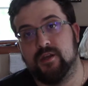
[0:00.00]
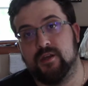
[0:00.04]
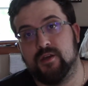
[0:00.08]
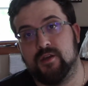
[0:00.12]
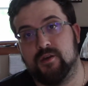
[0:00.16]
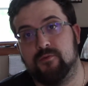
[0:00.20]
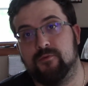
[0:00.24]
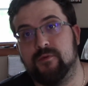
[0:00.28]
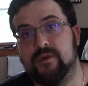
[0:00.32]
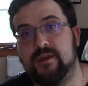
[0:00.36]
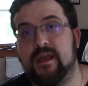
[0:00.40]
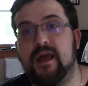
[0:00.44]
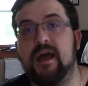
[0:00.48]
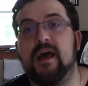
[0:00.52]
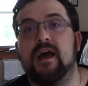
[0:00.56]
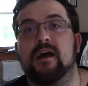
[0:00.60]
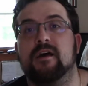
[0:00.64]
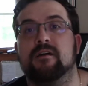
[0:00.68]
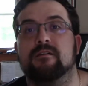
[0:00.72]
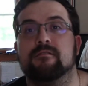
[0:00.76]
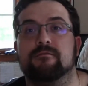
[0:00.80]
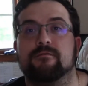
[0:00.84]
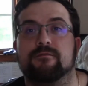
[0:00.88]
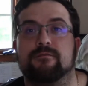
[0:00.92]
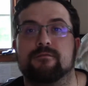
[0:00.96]
We
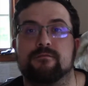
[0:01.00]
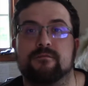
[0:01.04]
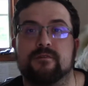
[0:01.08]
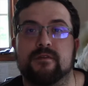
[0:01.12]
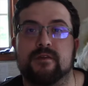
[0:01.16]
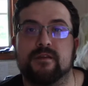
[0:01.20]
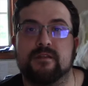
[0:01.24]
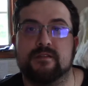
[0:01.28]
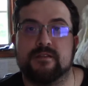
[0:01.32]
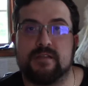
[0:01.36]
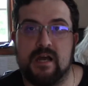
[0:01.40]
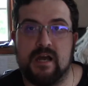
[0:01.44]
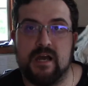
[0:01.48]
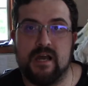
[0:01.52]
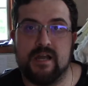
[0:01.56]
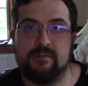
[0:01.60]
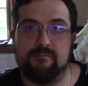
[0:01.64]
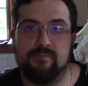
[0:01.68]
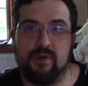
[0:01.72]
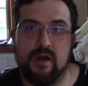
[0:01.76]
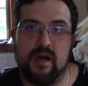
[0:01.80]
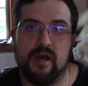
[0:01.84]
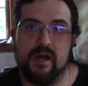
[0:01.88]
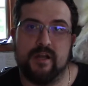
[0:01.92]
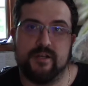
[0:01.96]
have the
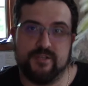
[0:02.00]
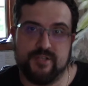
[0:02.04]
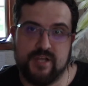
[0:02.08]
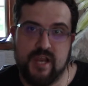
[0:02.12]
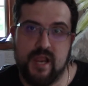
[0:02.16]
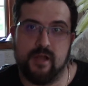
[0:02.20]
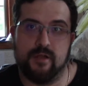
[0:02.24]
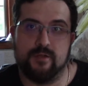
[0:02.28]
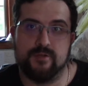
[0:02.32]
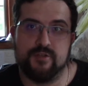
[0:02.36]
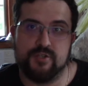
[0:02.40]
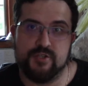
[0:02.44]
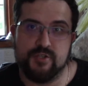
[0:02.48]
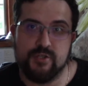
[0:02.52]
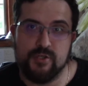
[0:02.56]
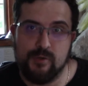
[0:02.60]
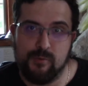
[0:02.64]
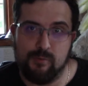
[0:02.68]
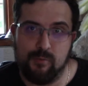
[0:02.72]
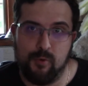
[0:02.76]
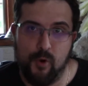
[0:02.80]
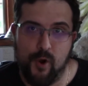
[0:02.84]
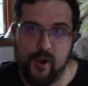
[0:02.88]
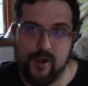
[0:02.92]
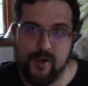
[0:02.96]
Tide Pod Challenge
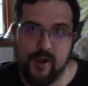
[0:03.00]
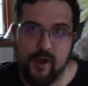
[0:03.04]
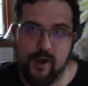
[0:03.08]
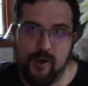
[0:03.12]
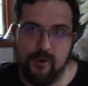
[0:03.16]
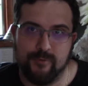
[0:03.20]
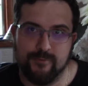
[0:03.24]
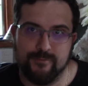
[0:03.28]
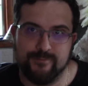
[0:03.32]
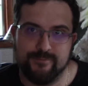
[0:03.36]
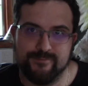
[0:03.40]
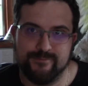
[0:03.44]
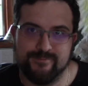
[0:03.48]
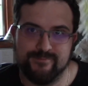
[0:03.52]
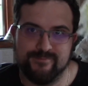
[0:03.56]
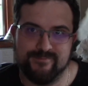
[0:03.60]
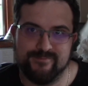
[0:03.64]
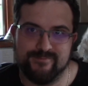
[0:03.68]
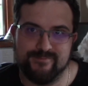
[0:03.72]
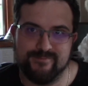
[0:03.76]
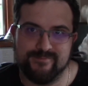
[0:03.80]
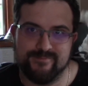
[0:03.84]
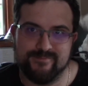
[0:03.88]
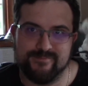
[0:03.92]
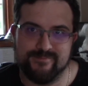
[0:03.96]
2.0
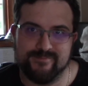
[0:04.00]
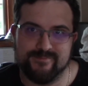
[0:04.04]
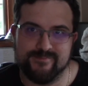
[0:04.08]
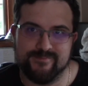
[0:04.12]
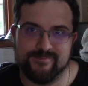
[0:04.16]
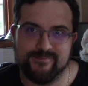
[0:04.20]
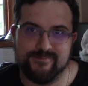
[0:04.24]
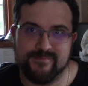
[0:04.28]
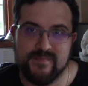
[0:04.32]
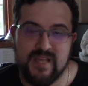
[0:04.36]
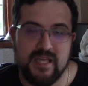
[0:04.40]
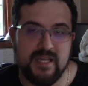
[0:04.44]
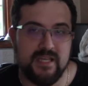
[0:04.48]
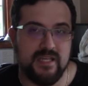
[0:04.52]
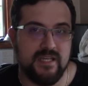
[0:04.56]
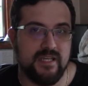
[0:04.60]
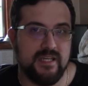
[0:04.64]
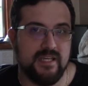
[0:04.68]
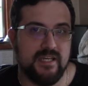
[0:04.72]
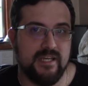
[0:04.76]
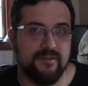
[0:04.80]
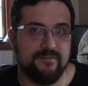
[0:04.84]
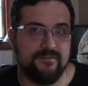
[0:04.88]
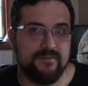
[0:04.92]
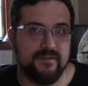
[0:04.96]

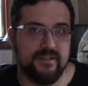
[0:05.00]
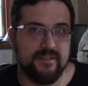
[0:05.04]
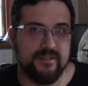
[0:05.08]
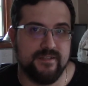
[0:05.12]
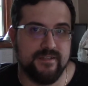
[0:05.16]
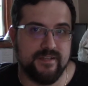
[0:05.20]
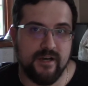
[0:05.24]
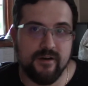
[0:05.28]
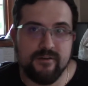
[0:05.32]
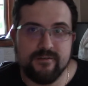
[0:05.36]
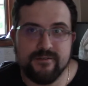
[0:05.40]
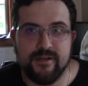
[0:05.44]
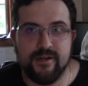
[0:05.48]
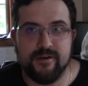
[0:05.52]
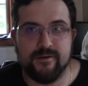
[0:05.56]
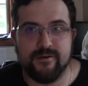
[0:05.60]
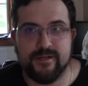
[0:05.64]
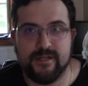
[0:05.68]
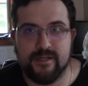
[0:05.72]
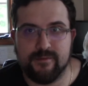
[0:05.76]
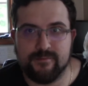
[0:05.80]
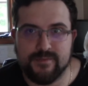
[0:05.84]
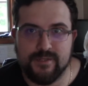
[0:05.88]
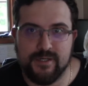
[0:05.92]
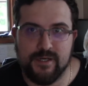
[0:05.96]
if you don't know
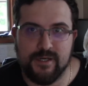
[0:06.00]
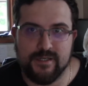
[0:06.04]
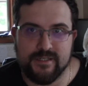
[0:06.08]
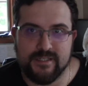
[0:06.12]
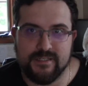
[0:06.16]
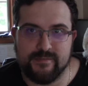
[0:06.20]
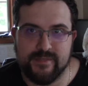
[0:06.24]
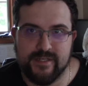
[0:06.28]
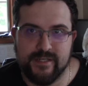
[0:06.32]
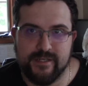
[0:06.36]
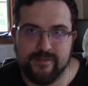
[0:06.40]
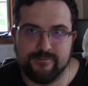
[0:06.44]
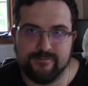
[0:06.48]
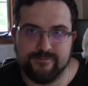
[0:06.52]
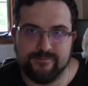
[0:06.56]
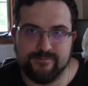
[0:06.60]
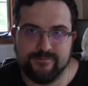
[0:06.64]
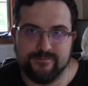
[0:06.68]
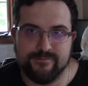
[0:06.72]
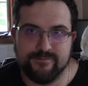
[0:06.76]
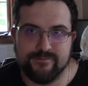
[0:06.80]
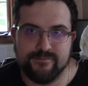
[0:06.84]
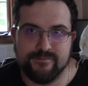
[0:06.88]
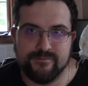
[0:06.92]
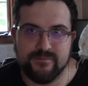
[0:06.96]
what I'm talking about,
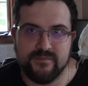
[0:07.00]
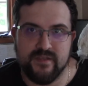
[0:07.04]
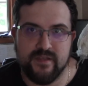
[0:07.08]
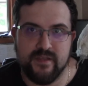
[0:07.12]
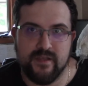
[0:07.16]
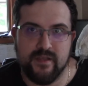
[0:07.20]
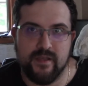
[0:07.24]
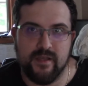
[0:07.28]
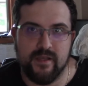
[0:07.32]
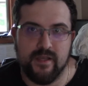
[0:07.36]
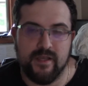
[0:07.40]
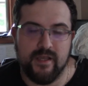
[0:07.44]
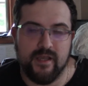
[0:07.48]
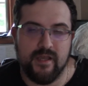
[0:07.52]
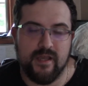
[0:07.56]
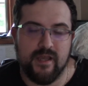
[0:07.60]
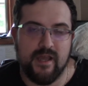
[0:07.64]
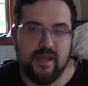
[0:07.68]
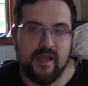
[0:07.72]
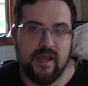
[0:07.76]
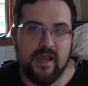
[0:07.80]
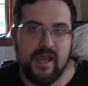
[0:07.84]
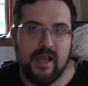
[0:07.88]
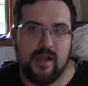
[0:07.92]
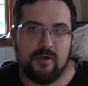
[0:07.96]

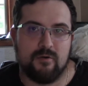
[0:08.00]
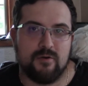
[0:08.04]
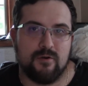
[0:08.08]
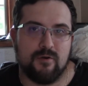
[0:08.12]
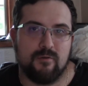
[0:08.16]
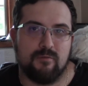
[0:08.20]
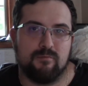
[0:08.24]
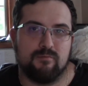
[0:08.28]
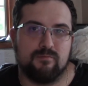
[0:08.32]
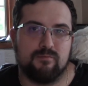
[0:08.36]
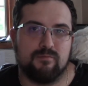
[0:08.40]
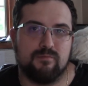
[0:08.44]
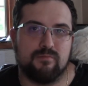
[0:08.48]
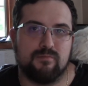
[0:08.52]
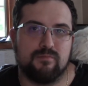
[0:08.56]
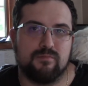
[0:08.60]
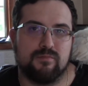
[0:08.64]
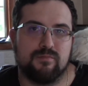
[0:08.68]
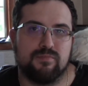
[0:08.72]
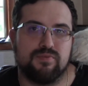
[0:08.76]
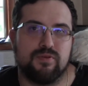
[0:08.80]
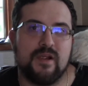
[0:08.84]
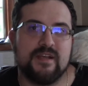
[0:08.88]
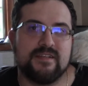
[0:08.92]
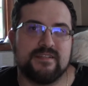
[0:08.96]
our
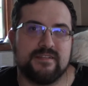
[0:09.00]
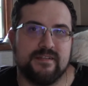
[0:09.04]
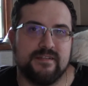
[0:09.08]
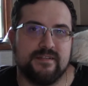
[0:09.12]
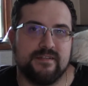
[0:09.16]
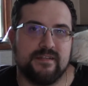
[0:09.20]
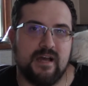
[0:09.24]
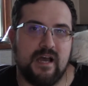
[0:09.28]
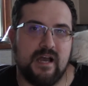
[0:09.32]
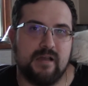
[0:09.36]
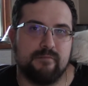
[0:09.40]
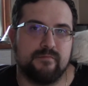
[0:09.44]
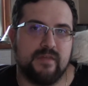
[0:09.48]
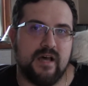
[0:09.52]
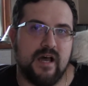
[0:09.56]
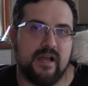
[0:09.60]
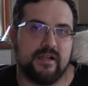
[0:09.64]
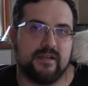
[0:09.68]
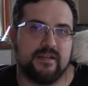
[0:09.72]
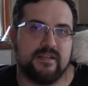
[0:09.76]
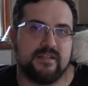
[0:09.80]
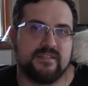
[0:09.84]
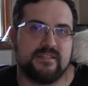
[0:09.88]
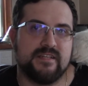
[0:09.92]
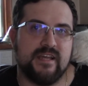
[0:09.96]
president, I'm not
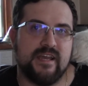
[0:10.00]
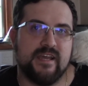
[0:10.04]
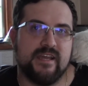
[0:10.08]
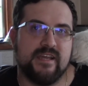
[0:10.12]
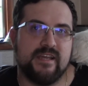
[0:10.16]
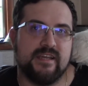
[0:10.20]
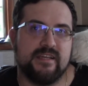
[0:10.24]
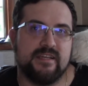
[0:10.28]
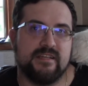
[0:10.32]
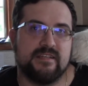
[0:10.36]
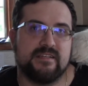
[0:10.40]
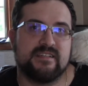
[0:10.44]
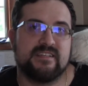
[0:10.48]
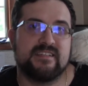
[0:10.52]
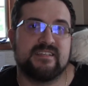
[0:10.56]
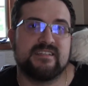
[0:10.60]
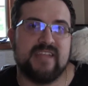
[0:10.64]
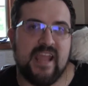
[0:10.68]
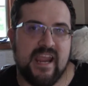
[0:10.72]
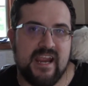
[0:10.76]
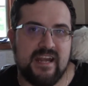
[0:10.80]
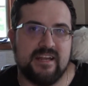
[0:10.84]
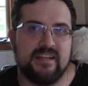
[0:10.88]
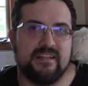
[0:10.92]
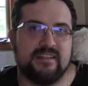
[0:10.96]
going to say
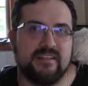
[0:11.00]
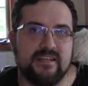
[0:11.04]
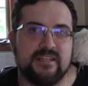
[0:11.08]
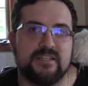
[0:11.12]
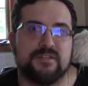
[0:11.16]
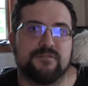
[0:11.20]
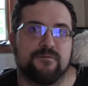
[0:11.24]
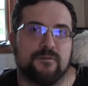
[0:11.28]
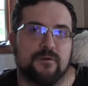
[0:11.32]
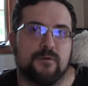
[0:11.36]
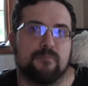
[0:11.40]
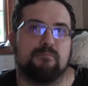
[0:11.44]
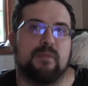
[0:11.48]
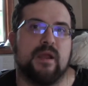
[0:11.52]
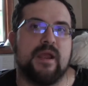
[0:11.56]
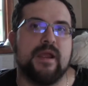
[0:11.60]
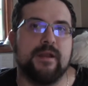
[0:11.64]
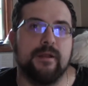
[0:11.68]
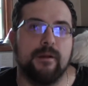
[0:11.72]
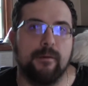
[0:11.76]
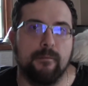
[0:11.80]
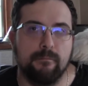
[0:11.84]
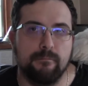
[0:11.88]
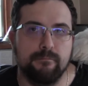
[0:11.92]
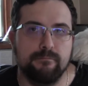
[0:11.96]
stated this
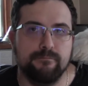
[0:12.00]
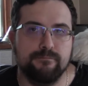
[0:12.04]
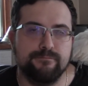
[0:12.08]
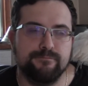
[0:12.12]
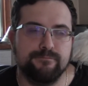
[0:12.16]
verbatim,